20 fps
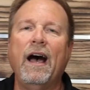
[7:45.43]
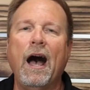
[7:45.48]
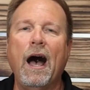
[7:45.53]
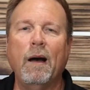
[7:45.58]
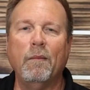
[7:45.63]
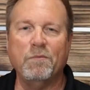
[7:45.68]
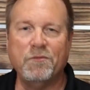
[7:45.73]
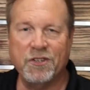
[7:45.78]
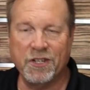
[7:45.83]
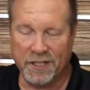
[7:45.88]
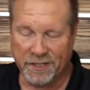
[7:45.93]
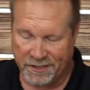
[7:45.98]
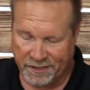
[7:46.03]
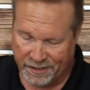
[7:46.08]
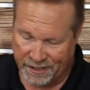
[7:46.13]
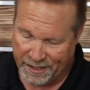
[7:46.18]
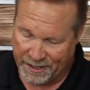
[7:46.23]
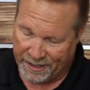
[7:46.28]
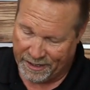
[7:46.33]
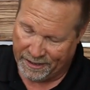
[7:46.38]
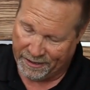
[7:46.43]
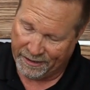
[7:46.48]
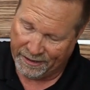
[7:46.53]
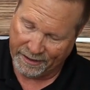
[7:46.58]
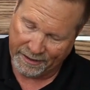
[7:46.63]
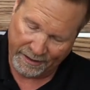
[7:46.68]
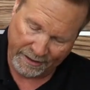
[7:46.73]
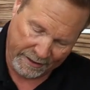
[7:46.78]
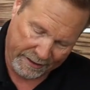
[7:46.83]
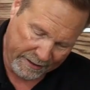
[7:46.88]
I'm just gonna
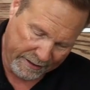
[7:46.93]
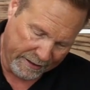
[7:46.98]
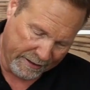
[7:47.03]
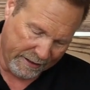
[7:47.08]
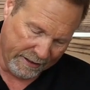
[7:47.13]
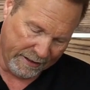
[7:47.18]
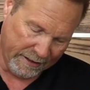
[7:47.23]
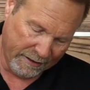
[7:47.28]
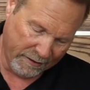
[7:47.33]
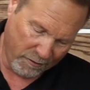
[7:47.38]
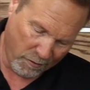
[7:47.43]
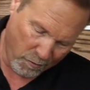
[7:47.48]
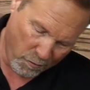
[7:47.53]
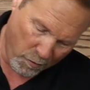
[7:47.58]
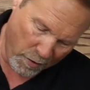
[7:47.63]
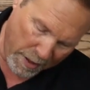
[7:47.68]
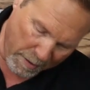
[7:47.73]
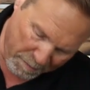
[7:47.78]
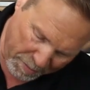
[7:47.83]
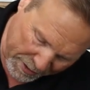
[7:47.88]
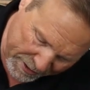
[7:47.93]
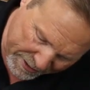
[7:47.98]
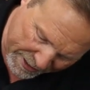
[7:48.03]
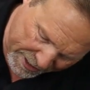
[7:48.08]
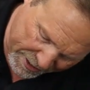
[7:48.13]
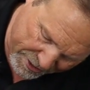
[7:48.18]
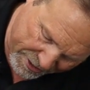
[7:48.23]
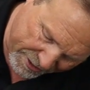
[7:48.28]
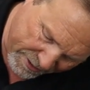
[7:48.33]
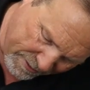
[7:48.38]

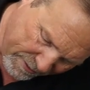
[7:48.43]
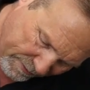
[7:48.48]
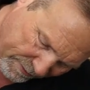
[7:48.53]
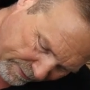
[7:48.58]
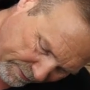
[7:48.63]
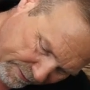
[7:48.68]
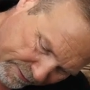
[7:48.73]
reposition.